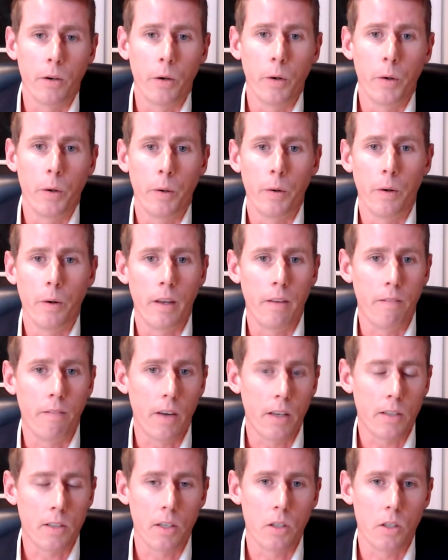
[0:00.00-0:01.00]
for
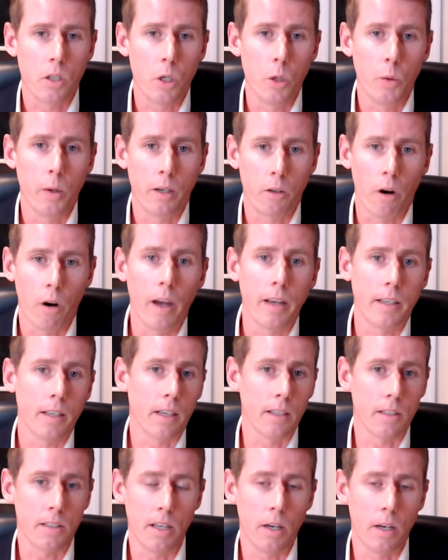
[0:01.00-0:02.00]
investors who are trying
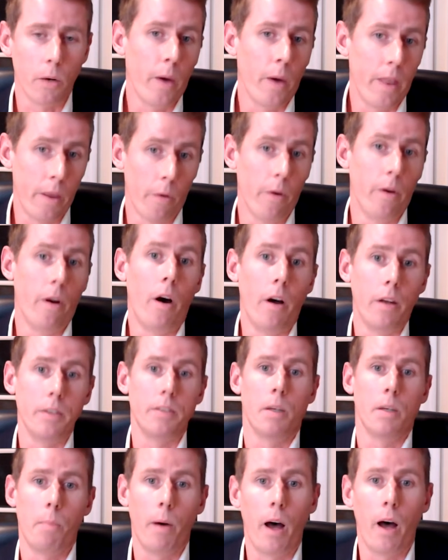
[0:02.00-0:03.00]
to consider whether or
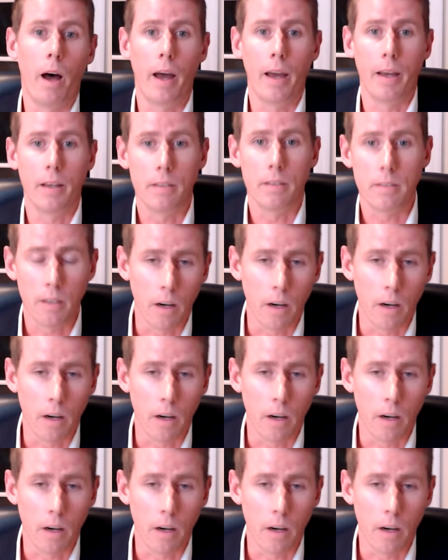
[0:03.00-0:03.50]
not to buy,